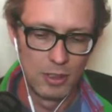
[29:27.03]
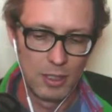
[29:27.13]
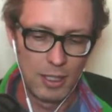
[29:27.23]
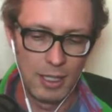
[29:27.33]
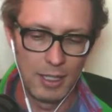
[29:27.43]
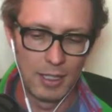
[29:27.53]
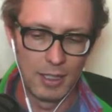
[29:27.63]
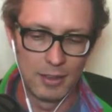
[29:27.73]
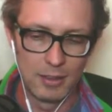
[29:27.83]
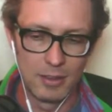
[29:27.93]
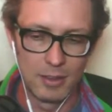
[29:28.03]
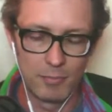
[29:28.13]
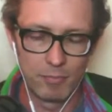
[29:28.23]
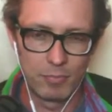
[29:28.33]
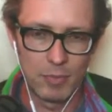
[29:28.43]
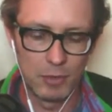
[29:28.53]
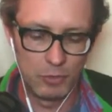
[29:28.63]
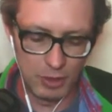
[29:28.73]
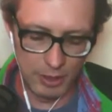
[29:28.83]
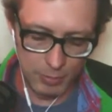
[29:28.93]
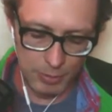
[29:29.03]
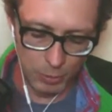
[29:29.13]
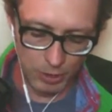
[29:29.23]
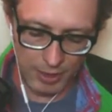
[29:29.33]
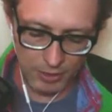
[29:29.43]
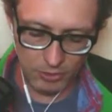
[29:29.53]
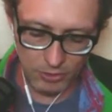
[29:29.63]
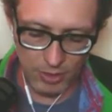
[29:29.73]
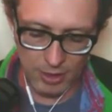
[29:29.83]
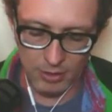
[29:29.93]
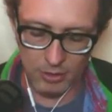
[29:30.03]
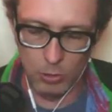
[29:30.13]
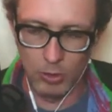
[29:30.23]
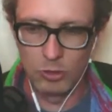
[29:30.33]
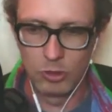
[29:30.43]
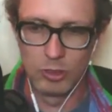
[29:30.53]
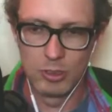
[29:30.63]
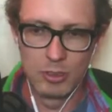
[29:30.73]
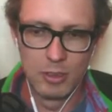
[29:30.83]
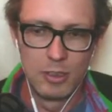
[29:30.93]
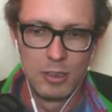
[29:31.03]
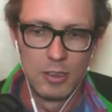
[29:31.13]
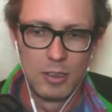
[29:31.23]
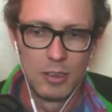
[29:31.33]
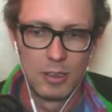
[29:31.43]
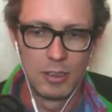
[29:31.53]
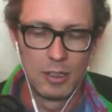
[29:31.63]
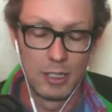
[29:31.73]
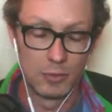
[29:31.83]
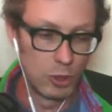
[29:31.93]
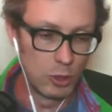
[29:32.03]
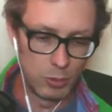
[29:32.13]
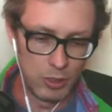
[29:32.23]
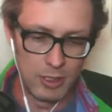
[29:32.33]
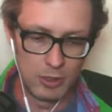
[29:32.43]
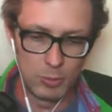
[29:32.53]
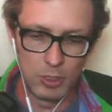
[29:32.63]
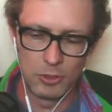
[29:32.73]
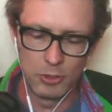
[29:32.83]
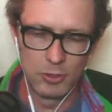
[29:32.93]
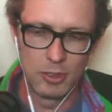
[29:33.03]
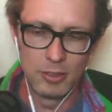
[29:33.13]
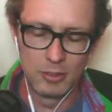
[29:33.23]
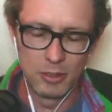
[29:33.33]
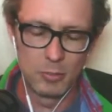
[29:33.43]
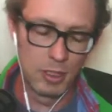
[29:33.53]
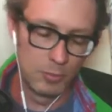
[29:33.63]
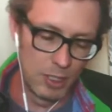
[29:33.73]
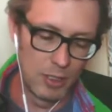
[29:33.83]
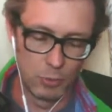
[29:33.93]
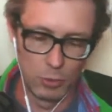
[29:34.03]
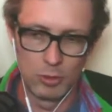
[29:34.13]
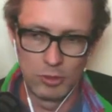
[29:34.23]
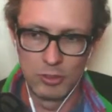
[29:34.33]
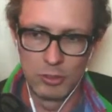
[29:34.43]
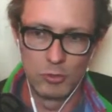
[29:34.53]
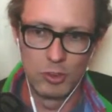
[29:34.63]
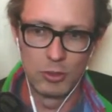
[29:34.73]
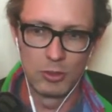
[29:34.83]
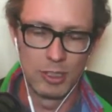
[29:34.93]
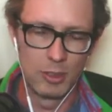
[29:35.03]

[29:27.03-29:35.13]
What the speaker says: And I feel like people ask that question out of a good place, but also sometimes out of a sense of fear, like